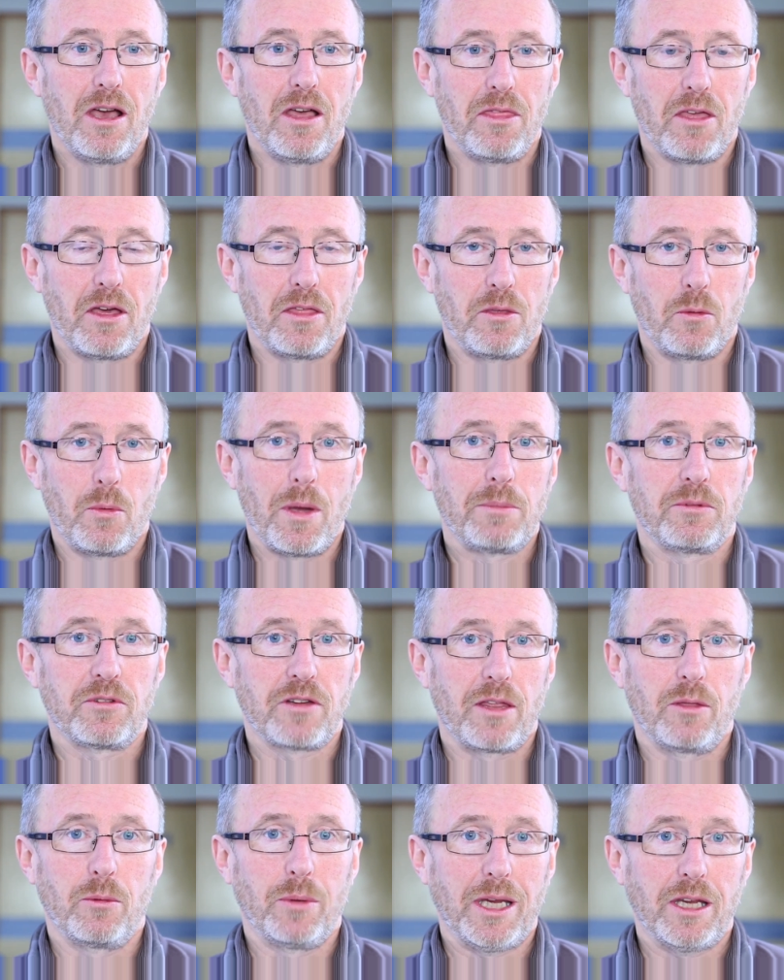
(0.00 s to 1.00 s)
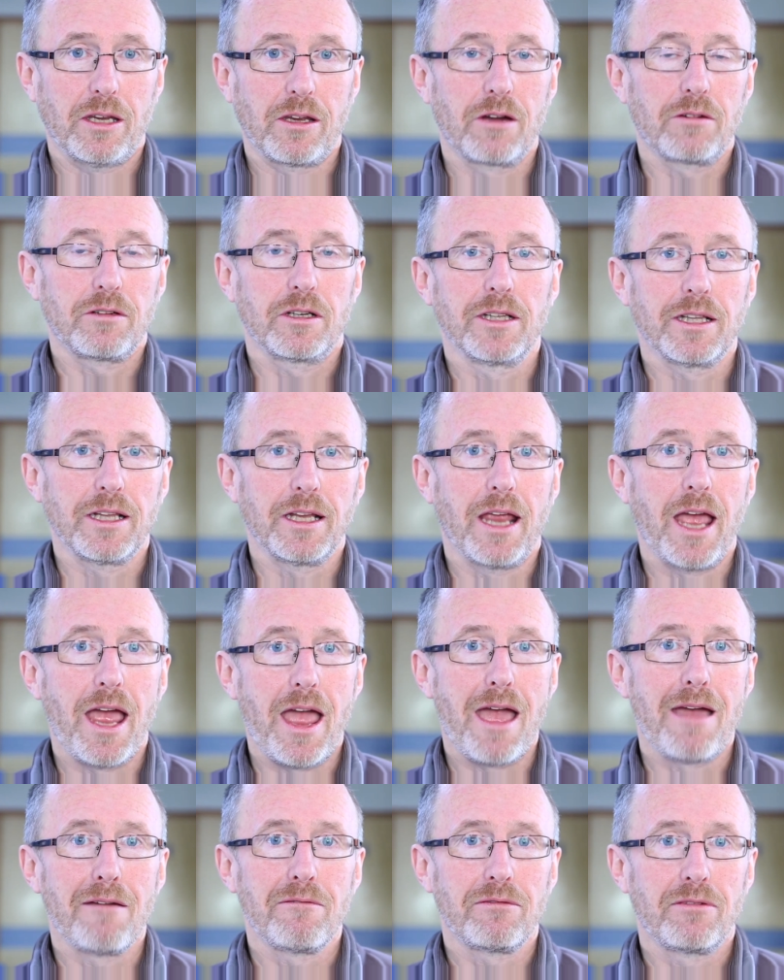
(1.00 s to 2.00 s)
that the website that we currently
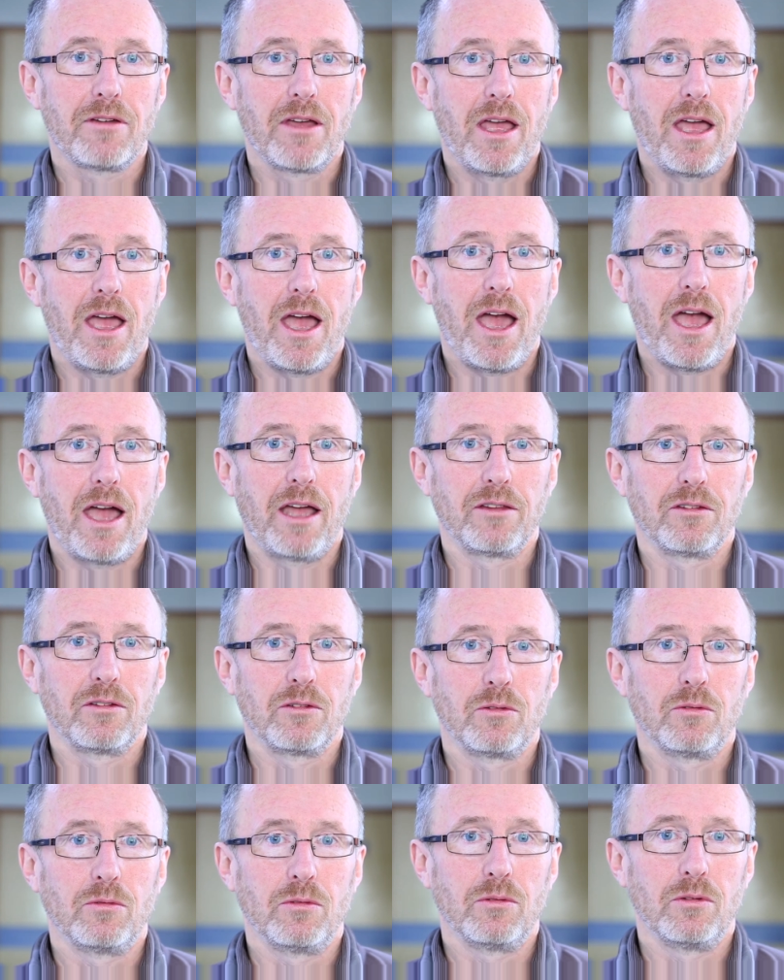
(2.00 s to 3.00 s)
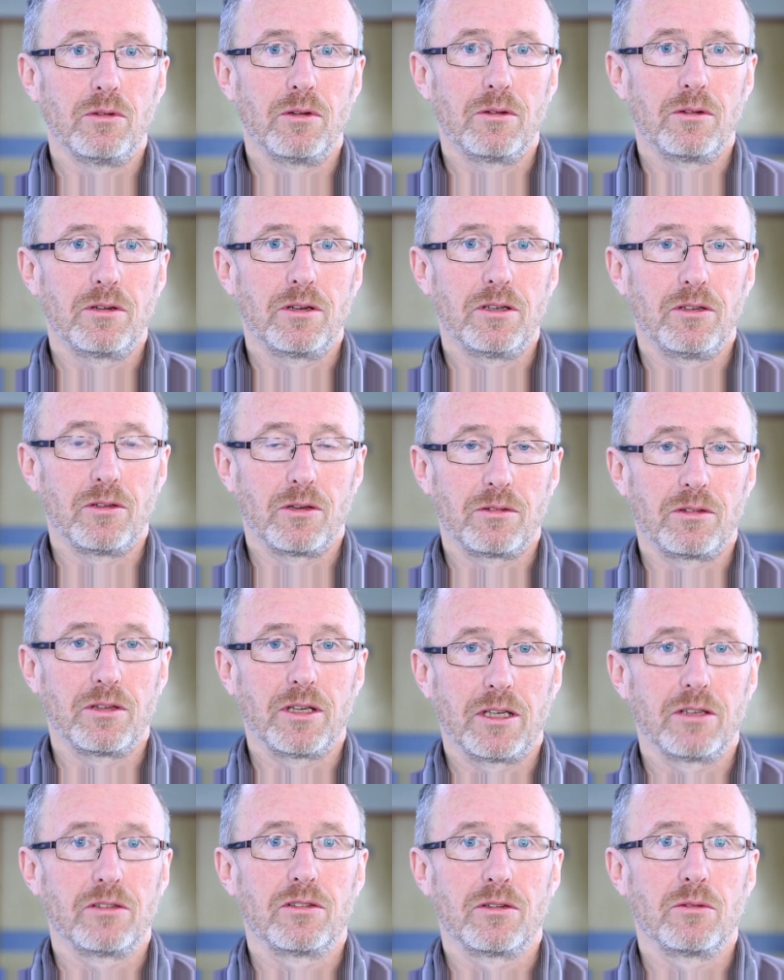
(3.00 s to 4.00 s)
have and who you know,
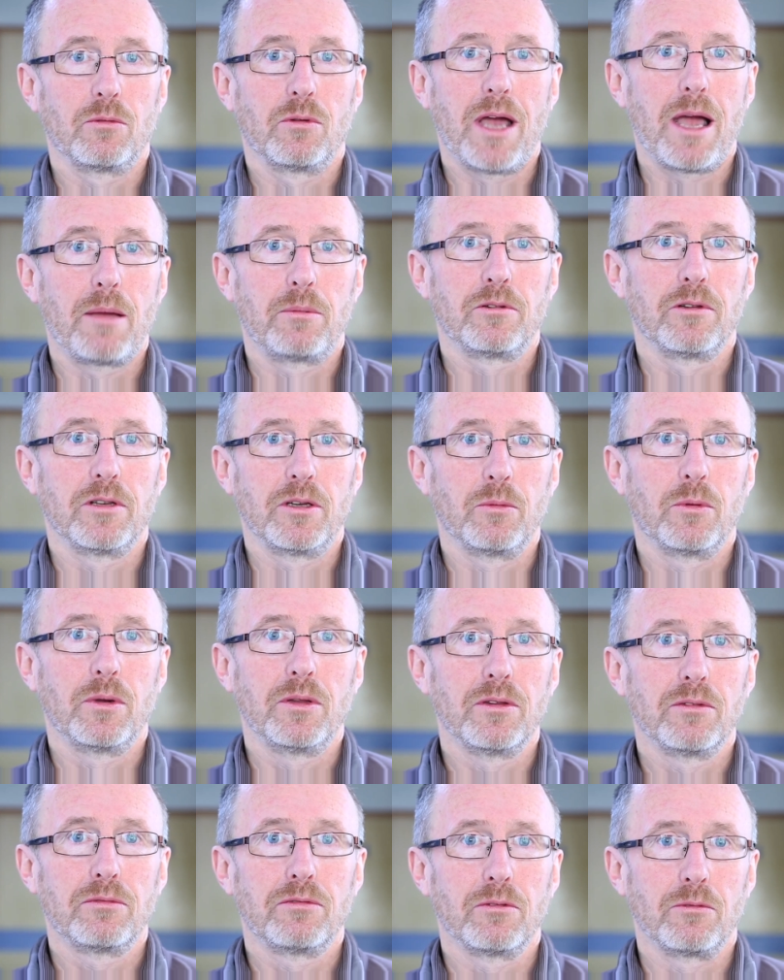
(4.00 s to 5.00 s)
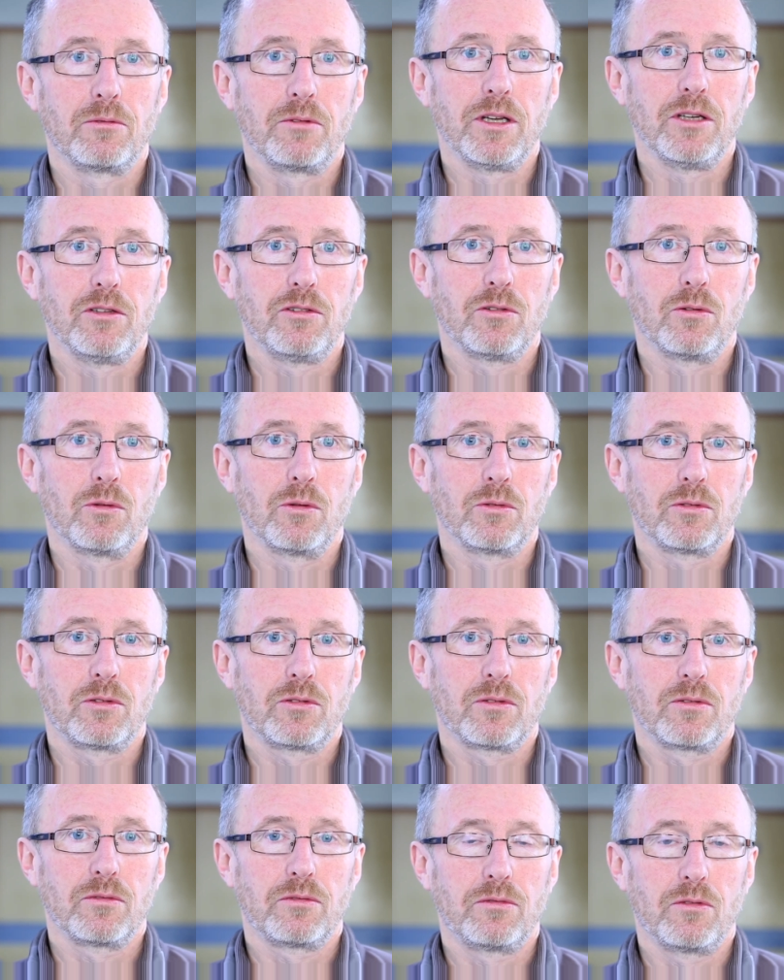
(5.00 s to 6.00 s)
think it's an absolutely wonderful
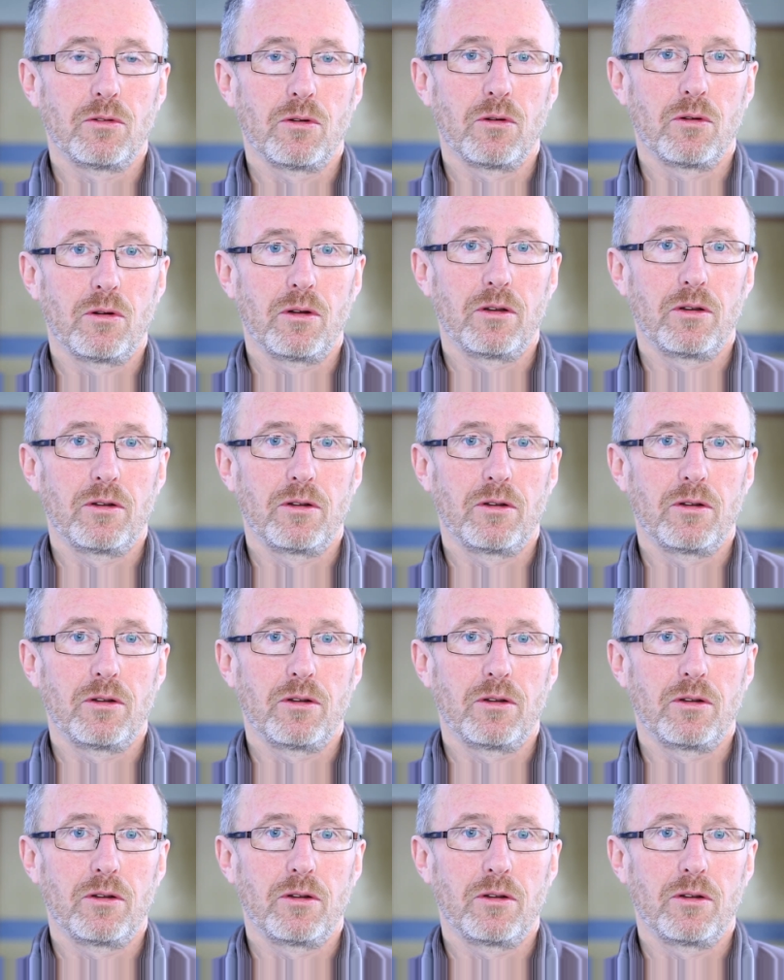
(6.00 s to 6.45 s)
resource for